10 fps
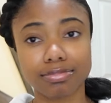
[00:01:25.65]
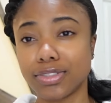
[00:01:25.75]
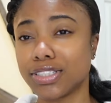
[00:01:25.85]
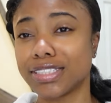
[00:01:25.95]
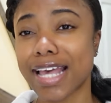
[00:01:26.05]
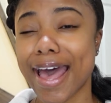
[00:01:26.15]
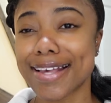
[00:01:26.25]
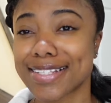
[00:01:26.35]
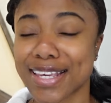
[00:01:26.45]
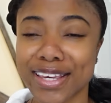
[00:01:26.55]
you're just
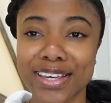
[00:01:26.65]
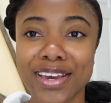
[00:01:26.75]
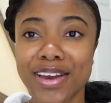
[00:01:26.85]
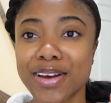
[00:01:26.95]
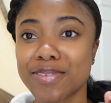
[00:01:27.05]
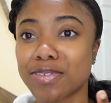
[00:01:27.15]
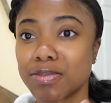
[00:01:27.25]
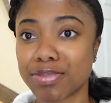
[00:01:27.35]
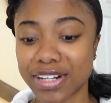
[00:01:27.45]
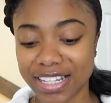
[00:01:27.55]
asking for
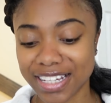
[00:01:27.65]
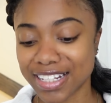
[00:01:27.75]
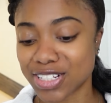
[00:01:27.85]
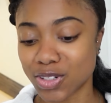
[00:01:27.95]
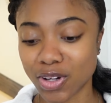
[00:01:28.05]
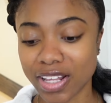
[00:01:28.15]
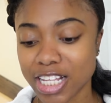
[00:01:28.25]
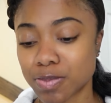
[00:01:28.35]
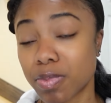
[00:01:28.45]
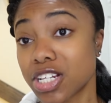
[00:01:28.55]
breakage and all that,
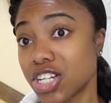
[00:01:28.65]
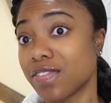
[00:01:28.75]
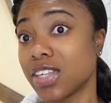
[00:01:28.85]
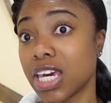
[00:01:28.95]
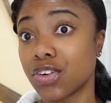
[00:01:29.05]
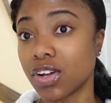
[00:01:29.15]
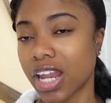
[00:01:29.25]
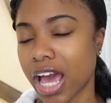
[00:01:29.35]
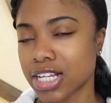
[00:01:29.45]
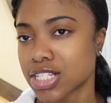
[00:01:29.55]
especially after getting
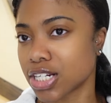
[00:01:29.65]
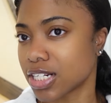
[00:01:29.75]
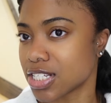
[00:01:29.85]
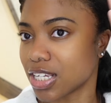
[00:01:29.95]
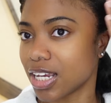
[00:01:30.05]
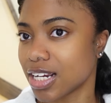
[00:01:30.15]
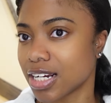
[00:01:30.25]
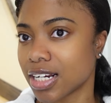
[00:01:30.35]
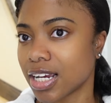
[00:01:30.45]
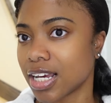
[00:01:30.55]
relaxer, because your
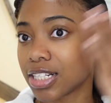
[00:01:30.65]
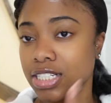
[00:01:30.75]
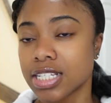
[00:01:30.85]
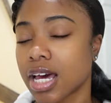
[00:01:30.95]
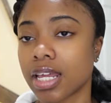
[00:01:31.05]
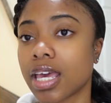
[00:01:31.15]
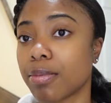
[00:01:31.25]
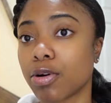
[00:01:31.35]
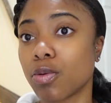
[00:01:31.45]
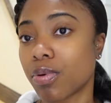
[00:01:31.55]
hair just got a
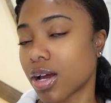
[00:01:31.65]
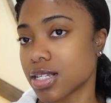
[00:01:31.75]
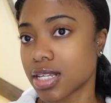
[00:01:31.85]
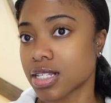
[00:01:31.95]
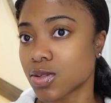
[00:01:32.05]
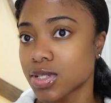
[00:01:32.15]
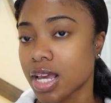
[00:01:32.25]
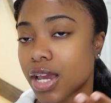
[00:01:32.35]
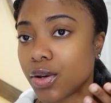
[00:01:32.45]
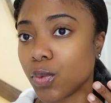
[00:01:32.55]
chemical process, so it's
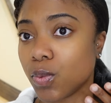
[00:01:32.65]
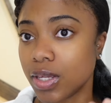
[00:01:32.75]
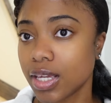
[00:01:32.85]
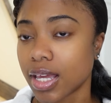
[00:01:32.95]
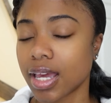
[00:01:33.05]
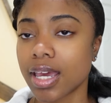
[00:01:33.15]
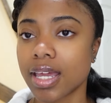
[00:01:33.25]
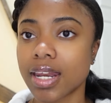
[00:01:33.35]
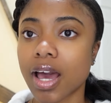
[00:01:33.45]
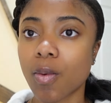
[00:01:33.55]
kind of weak.
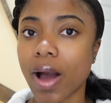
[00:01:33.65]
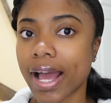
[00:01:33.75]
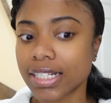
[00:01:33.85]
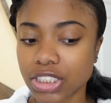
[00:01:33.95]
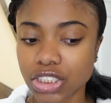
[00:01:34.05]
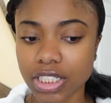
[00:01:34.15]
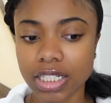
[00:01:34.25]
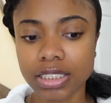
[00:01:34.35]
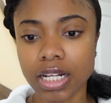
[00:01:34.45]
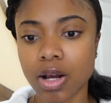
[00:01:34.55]
Now what I
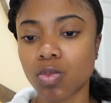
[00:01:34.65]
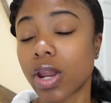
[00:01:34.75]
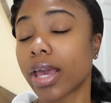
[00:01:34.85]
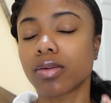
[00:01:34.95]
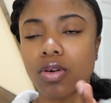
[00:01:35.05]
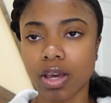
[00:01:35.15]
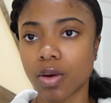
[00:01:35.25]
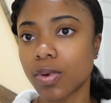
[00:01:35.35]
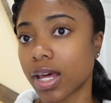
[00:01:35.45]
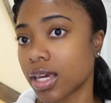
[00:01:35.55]
suggest, when
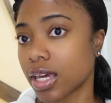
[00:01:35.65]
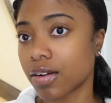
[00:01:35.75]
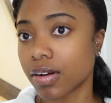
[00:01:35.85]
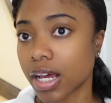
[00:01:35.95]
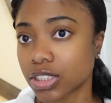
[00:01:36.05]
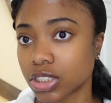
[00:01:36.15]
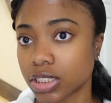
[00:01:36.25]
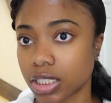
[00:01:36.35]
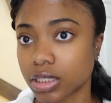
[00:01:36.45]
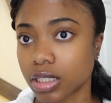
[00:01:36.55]
I get a relaxer
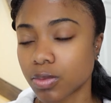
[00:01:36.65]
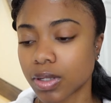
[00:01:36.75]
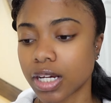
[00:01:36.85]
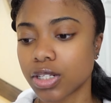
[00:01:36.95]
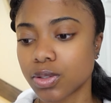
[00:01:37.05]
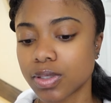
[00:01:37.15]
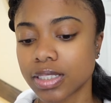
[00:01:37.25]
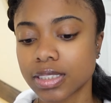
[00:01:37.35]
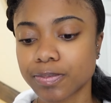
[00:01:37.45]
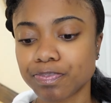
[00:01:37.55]
touch up, what I do
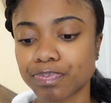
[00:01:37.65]
is